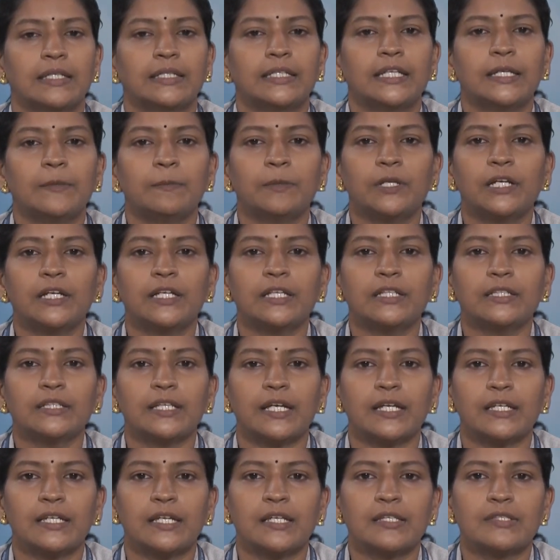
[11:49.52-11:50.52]
Deep learning
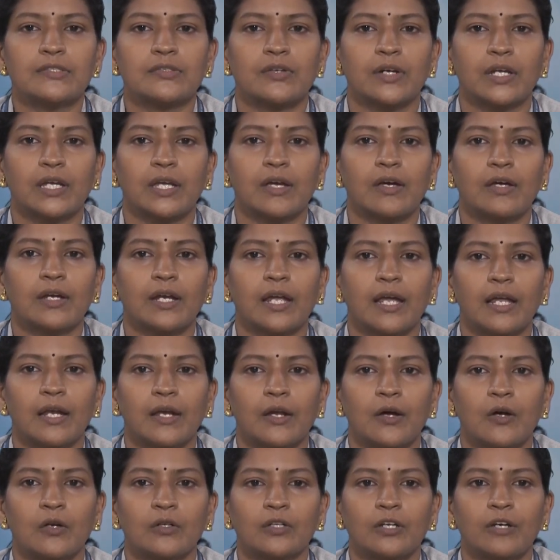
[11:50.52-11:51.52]
techniques require
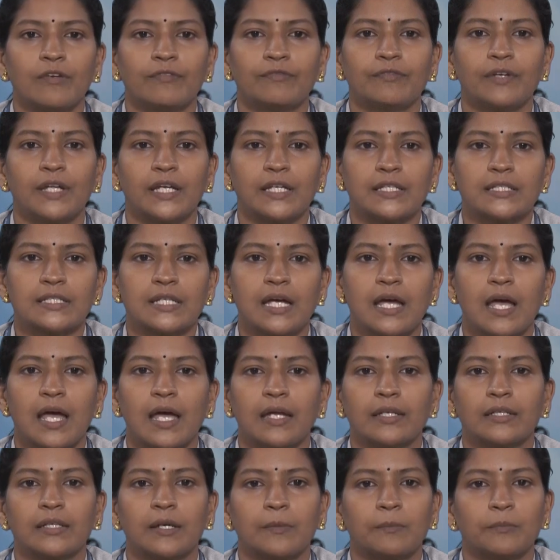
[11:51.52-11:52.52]
a lot of data
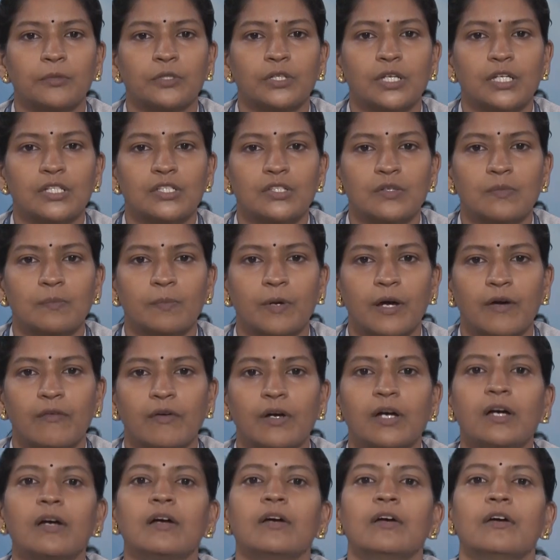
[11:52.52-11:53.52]
and computation
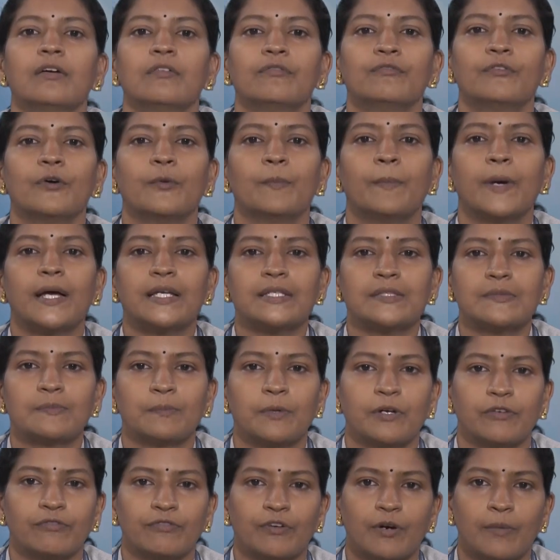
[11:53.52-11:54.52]
power for best
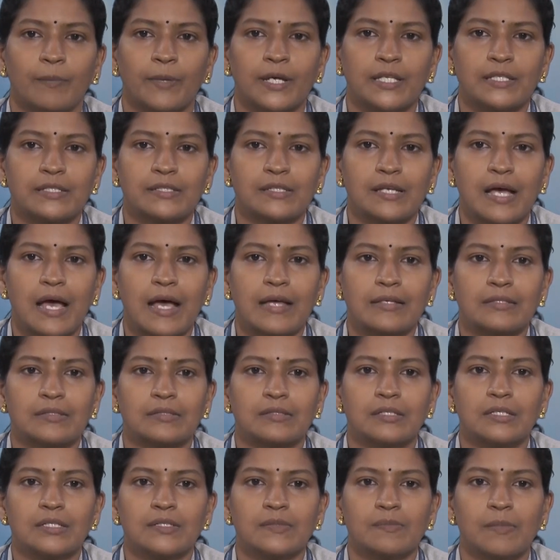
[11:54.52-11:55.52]
performance,
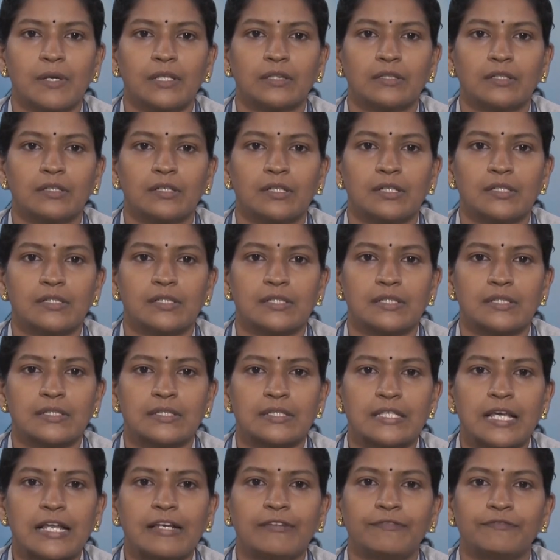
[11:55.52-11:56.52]
as this method is
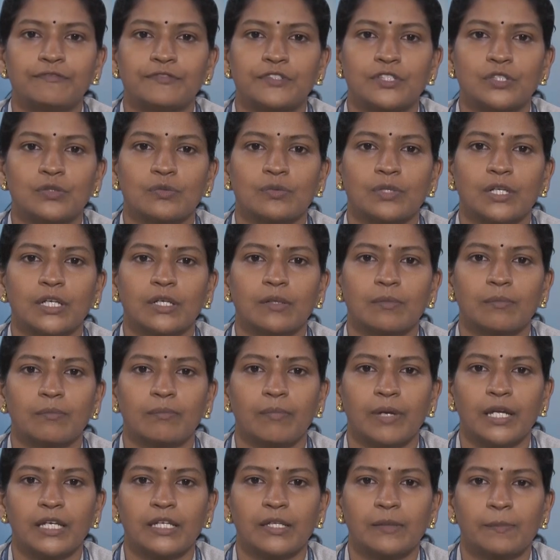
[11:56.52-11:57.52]
self-tuning
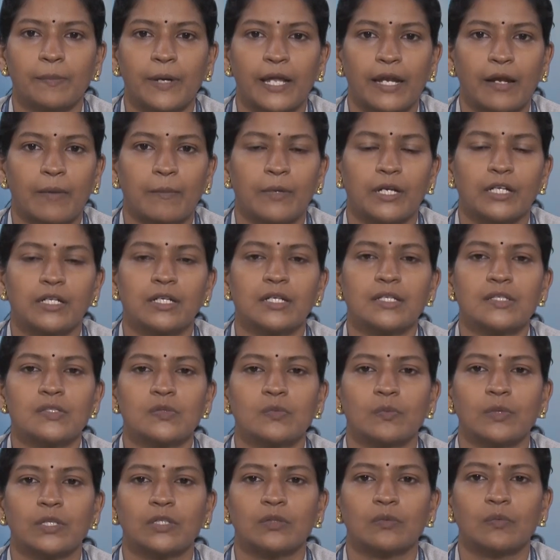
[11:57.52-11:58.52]
many
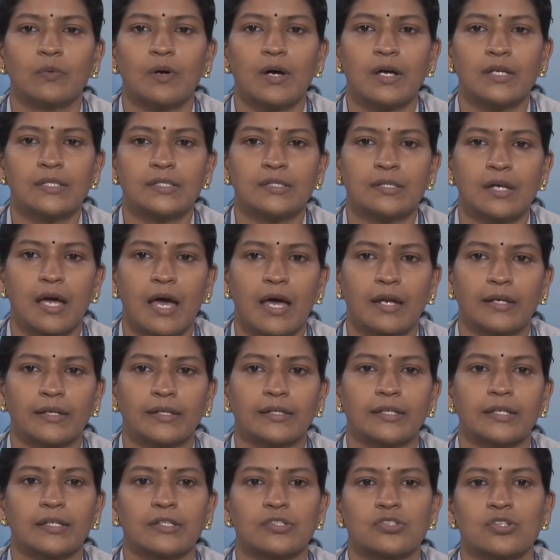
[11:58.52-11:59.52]
parameters with vast
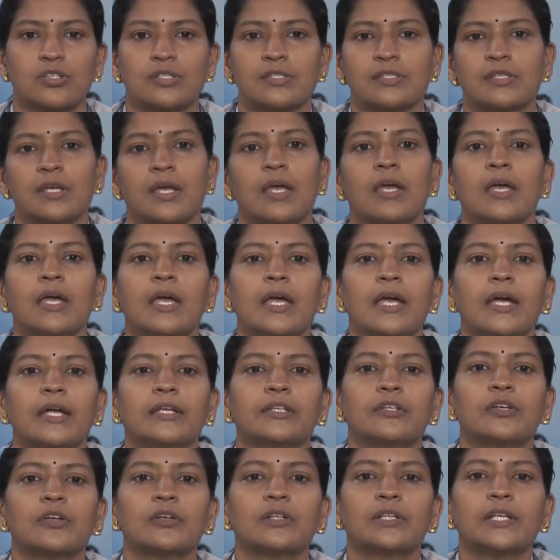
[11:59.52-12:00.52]
architectures.
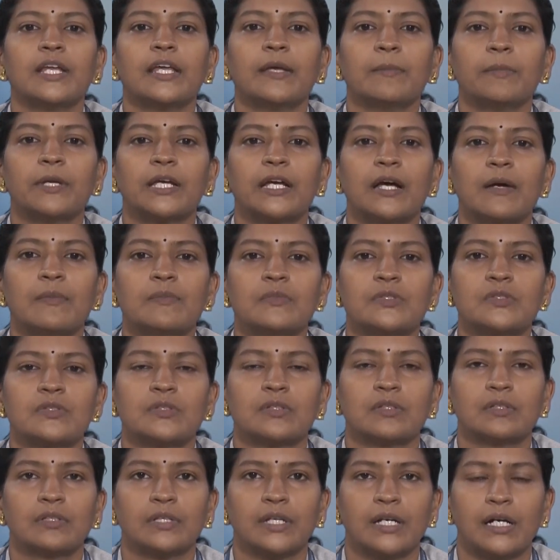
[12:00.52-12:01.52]
It quickly
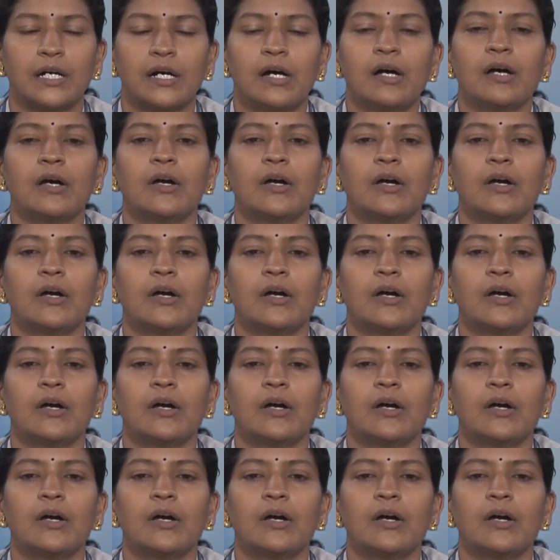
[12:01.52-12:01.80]
becomes clear